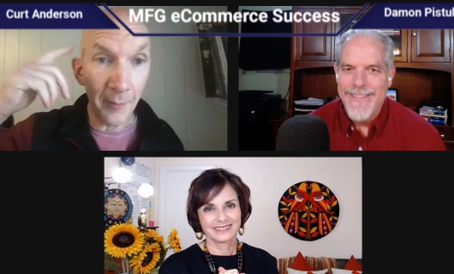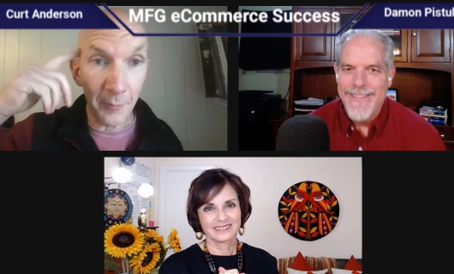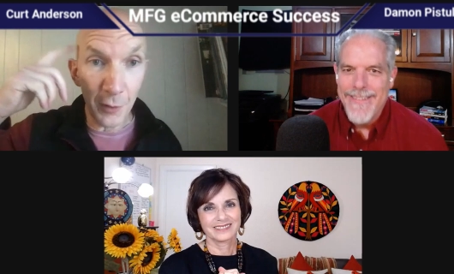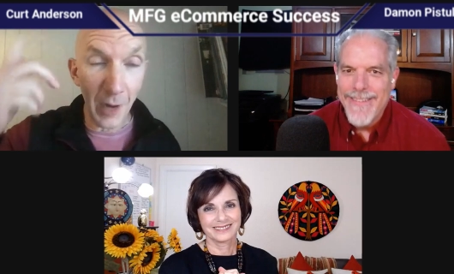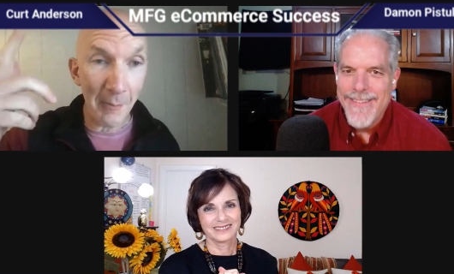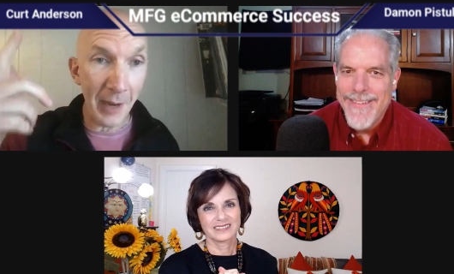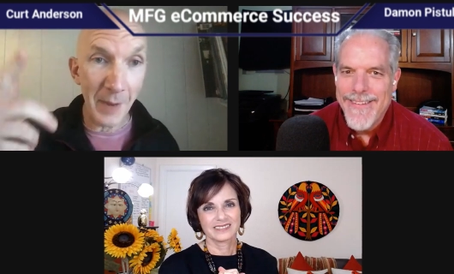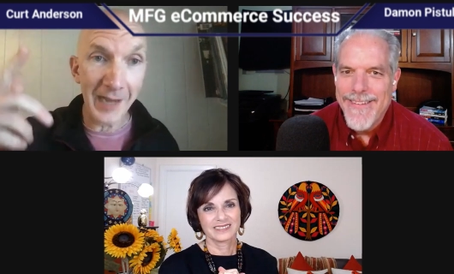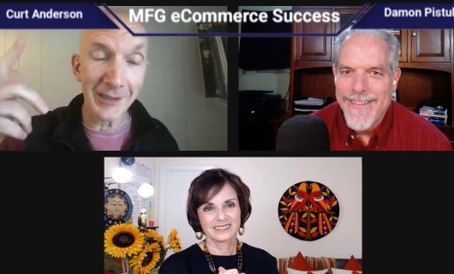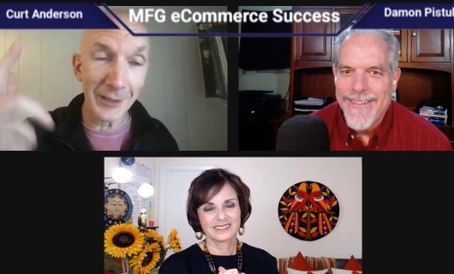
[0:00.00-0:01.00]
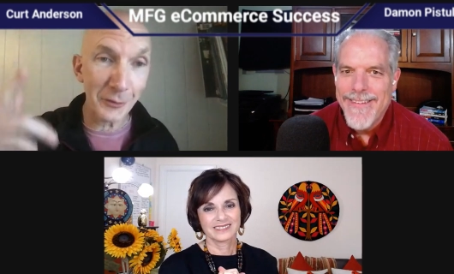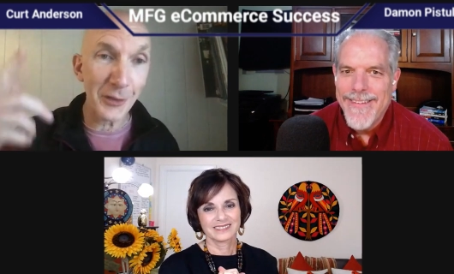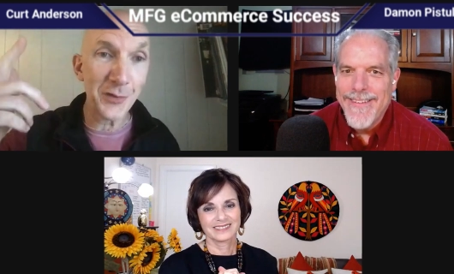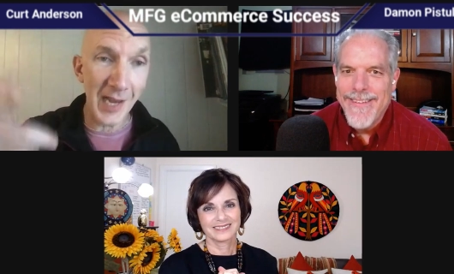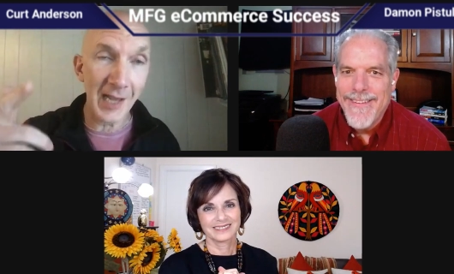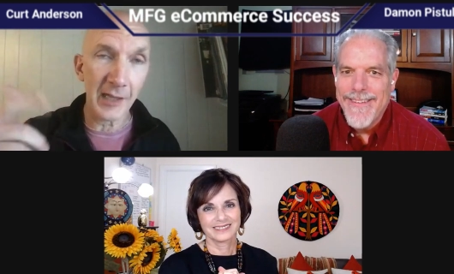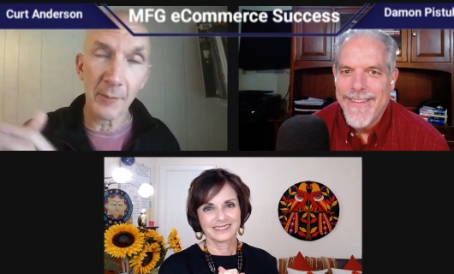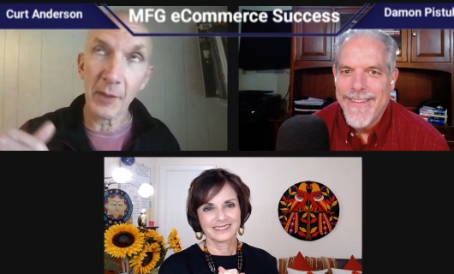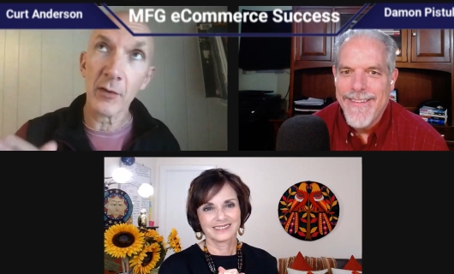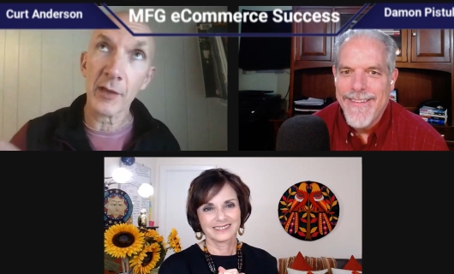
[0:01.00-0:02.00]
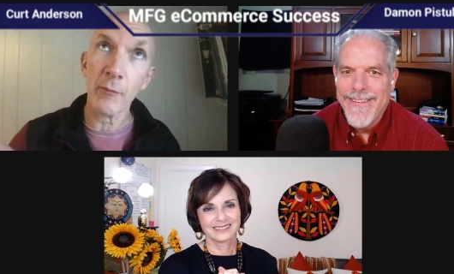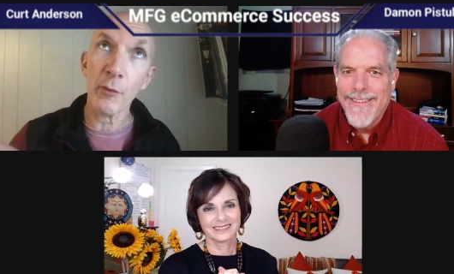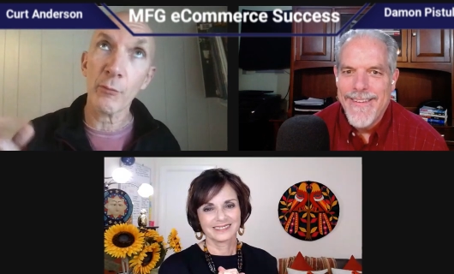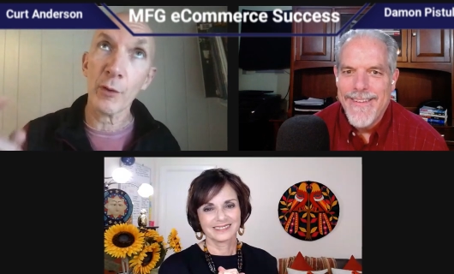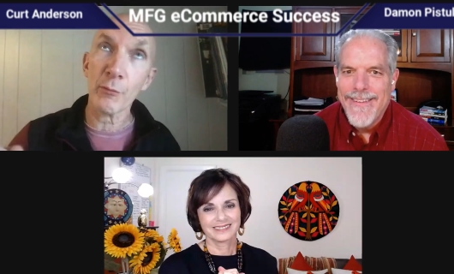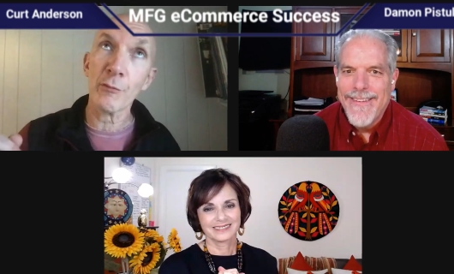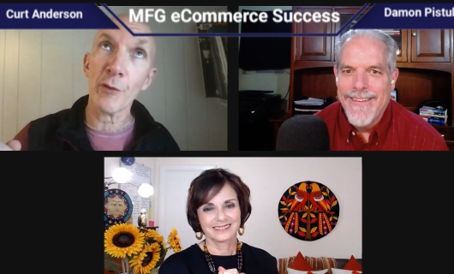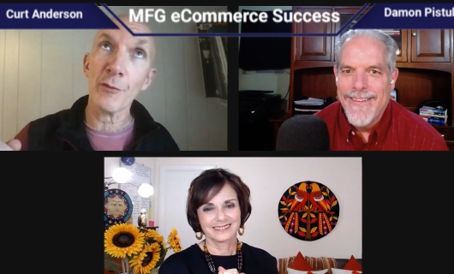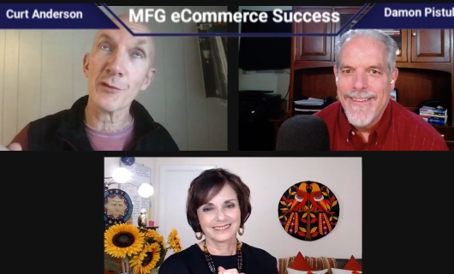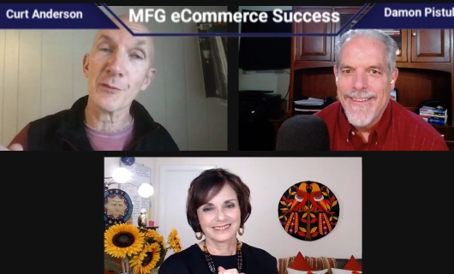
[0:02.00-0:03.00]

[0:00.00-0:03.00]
Speaker 1: am you're on my mind literally daily. I'm like, okay, what, what would Rose?